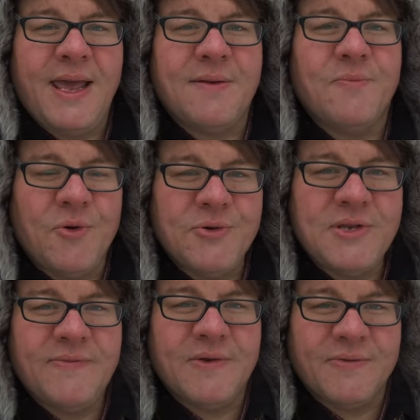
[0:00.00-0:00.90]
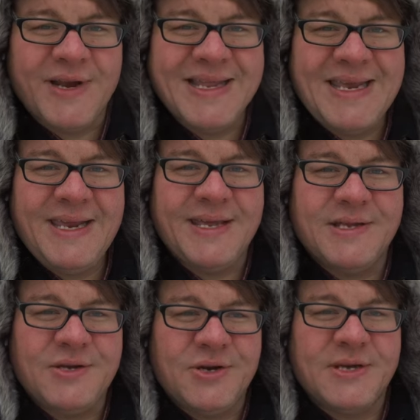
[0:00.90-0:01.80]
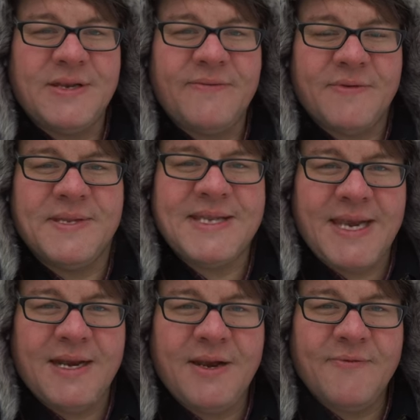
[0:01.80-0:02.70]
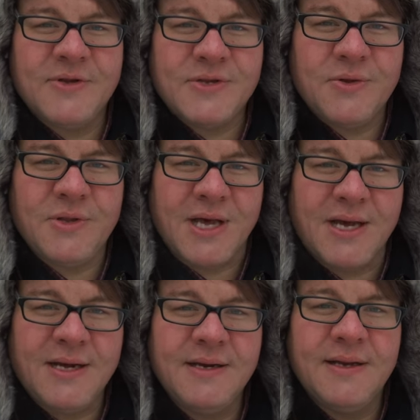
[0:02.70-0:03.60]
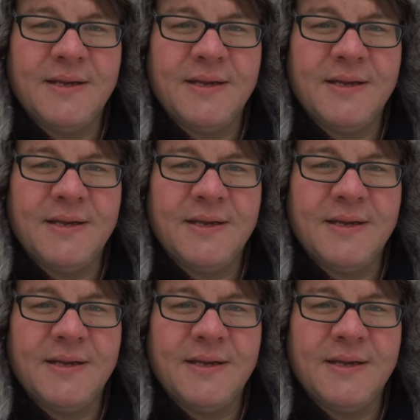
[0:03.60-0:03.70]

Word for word: And most of it really is just from seeing it for so long